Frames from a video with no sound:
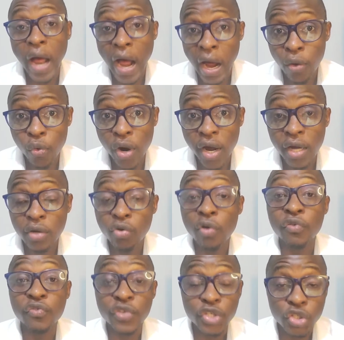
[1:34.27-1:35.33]
our
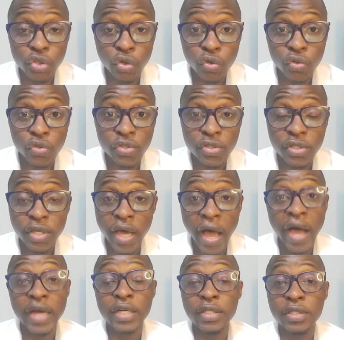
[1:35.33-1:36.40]
officials
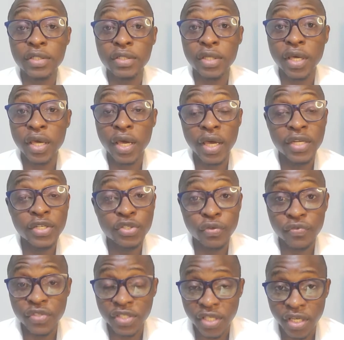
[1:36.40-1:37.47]
and heads
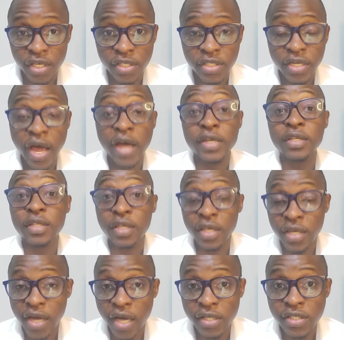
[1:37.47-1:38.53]
of state and
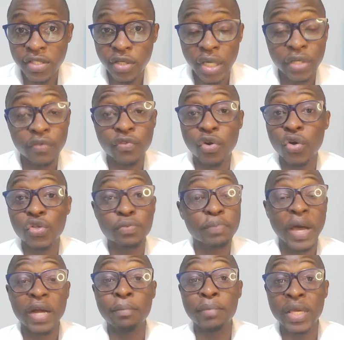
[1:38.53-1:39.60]
leaders and of course
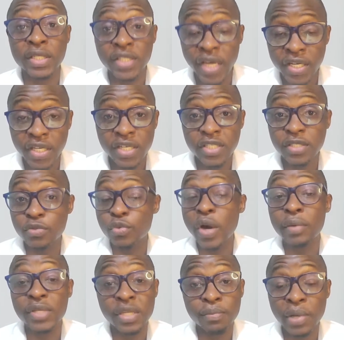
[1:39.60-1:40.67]
parliamentarians who
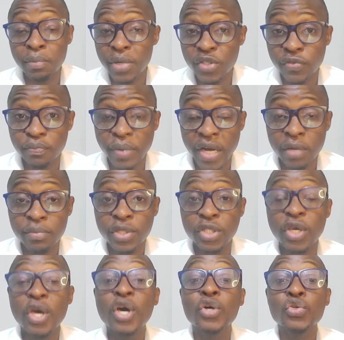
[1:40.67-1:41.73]
are the members of parliament
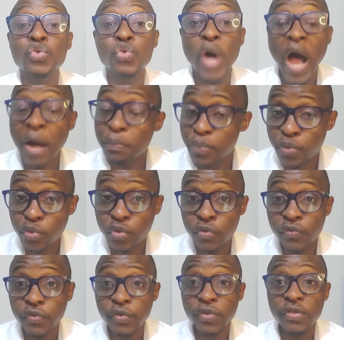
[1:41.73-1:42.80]
to
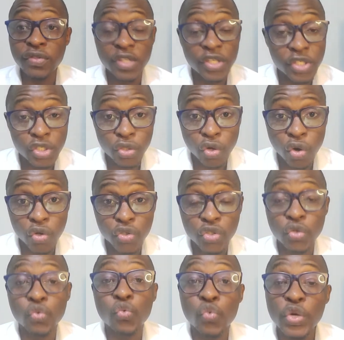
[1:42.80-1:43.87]
approve these
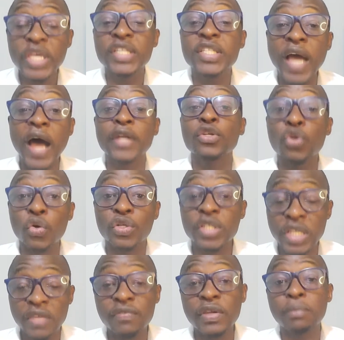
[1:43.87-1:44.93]
loans, which are not
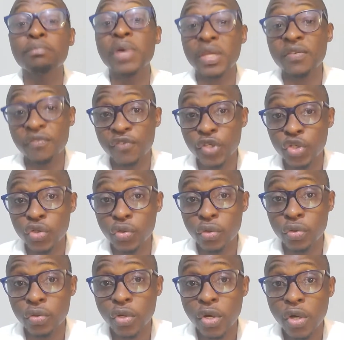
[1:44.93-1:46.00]
even
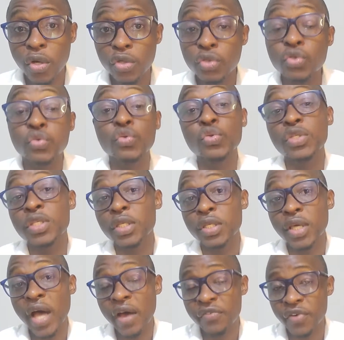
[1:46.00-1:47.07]
beneficial to
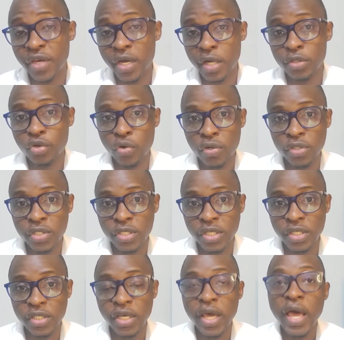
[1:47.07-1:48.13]
the African
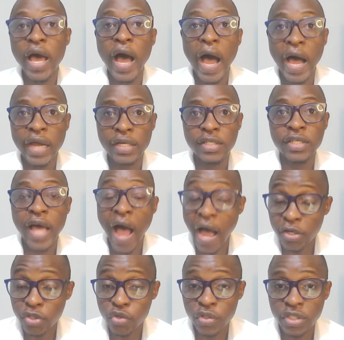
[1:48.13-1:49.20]
continent. And
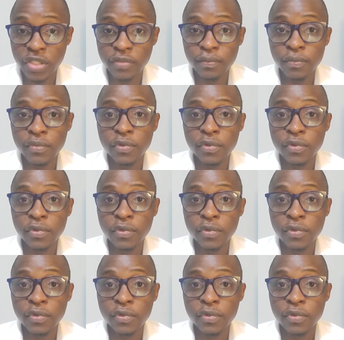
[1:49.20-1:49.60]
actually,